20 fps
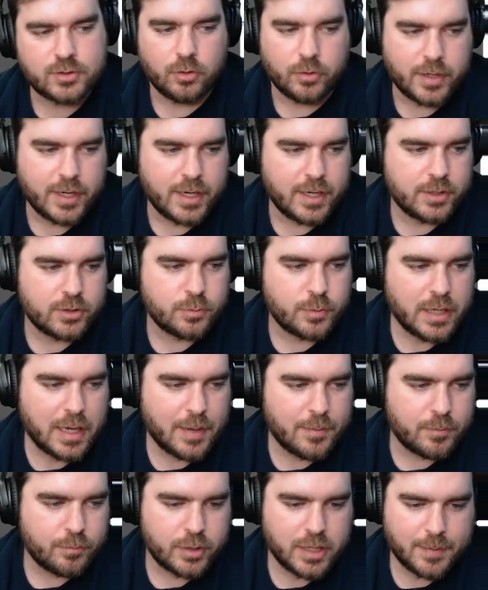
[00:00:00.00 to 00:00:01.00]
hand, so we have
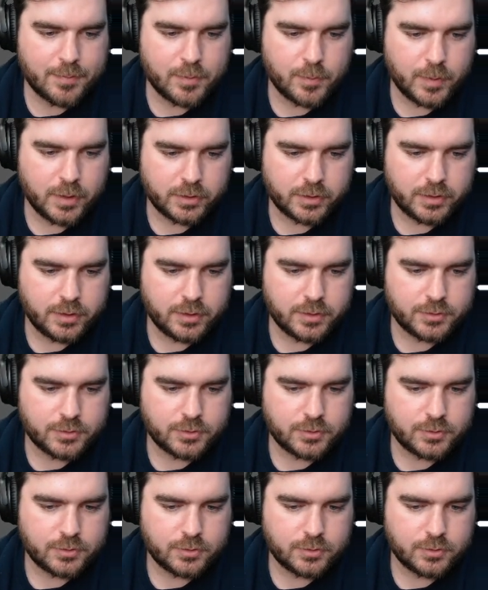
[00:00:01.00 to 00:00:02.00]
pretty happy to mulligan this.